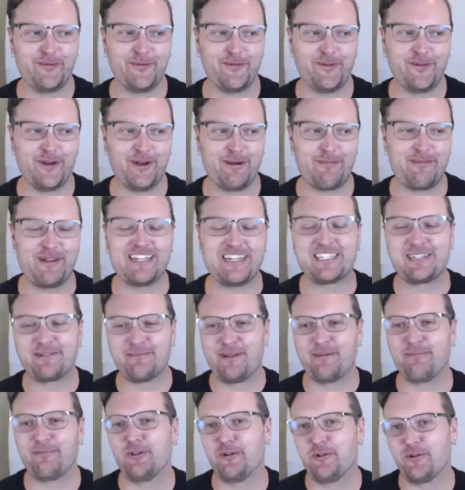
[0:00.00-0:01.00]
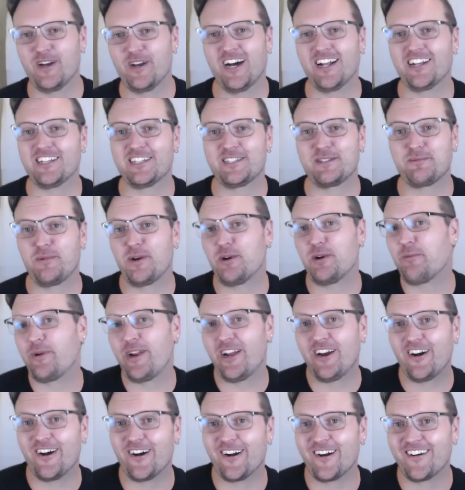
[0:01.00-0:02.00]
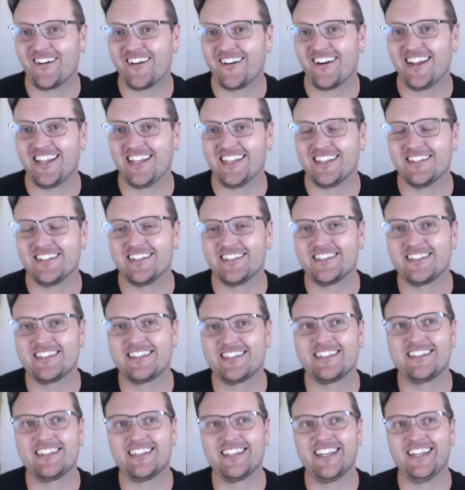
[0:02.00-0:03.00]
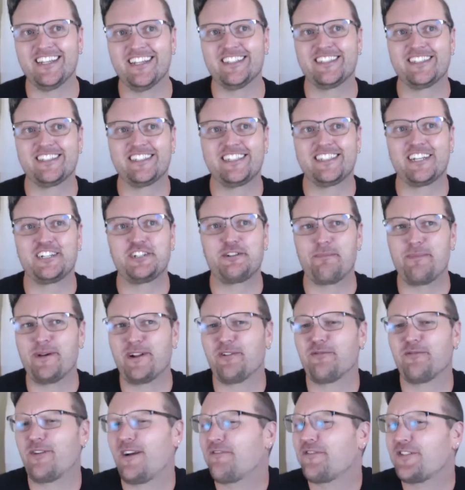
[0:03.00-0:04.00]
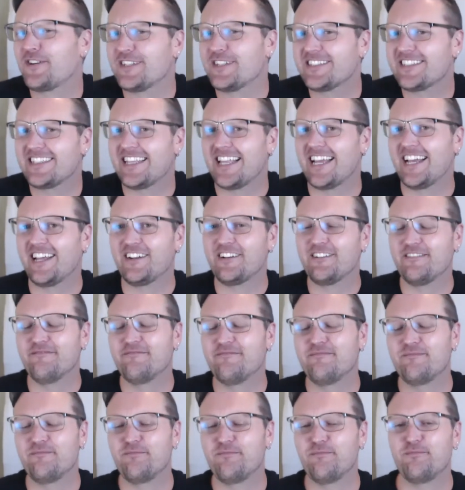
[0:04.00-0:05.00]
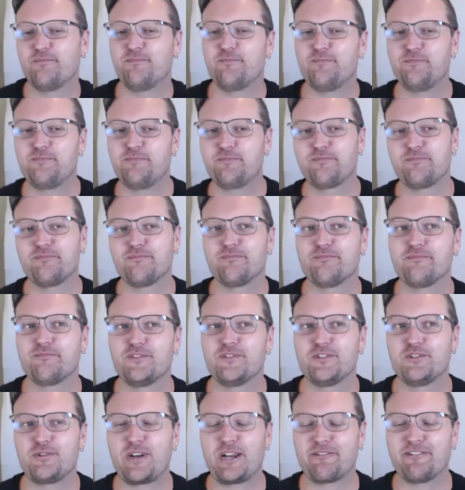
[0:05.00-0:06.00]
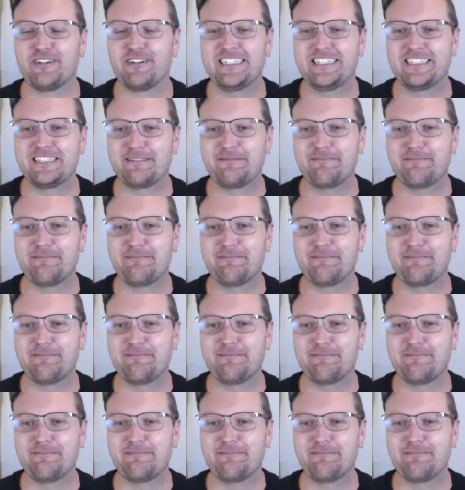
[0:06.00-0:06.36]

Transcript: amazing people who got us where we are is such a better reference than Drag Race.